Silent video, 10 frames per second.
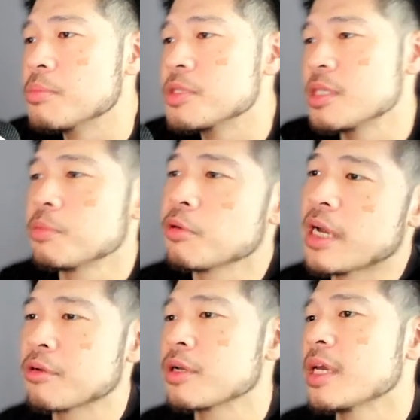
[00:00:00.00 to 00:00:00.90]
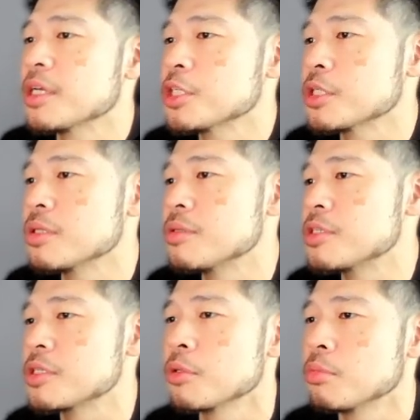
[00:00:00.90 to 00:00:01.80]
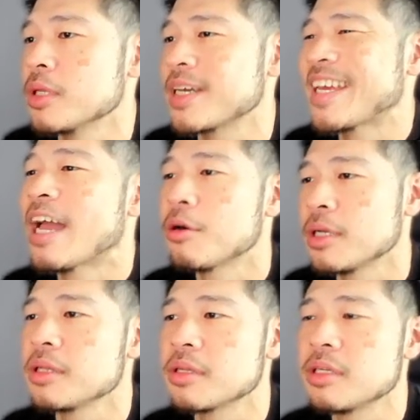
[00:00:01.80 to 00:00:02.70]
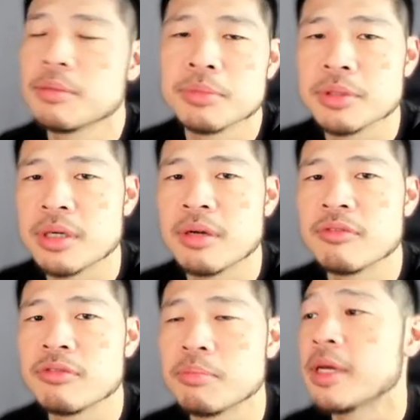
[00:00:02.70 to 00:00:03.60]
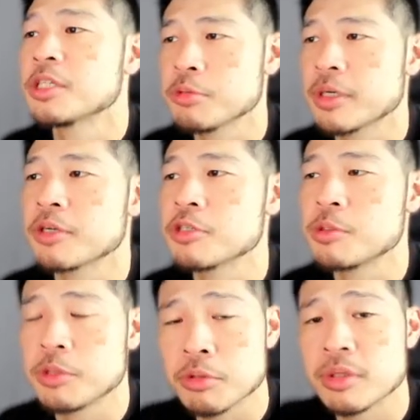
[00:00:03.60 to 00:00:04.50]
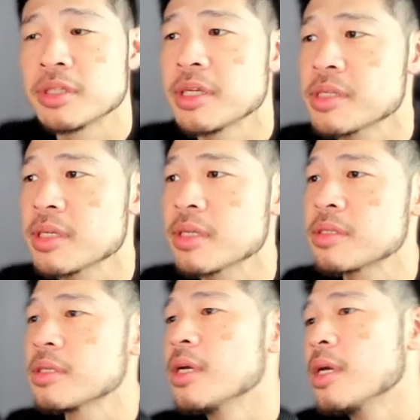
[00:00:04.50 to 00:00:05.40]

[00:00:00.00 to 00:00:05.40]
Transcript: simple aggregations, so like counting the number of match records between the data sets,